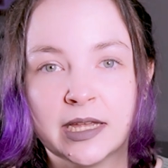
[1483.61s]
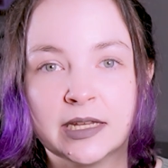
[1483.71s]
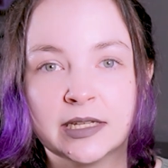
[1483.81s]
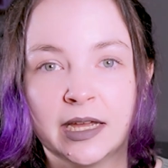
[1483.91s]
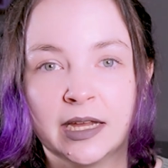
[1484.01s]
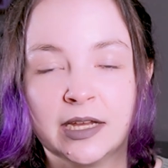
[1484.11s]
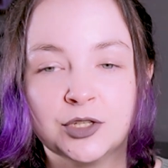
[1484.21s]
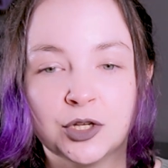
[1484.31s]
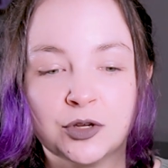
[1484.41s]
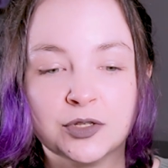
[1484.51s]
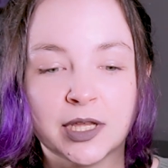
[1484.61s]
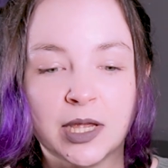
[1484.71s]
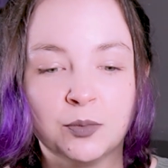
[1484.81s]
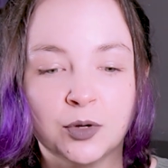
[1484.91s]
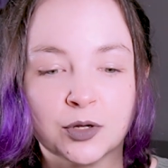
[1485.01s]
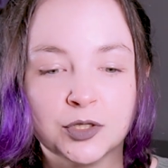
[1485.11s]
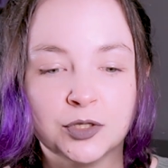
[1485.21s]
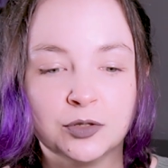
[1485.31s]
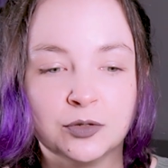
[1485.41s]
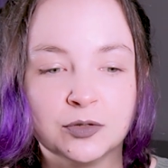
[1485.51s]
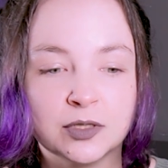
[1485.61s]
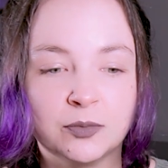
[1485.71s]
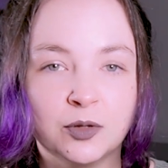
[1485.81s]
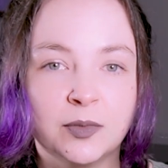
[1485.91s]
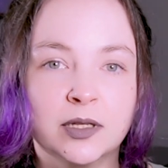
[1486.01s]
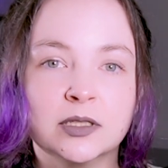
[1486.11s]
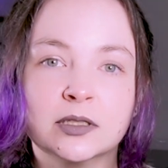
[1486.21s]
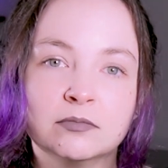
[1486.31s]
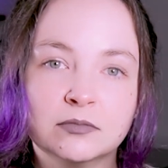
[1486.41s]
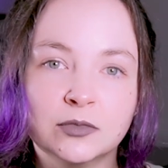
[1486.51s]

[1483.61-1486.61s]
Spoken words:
and I chose a book to supplement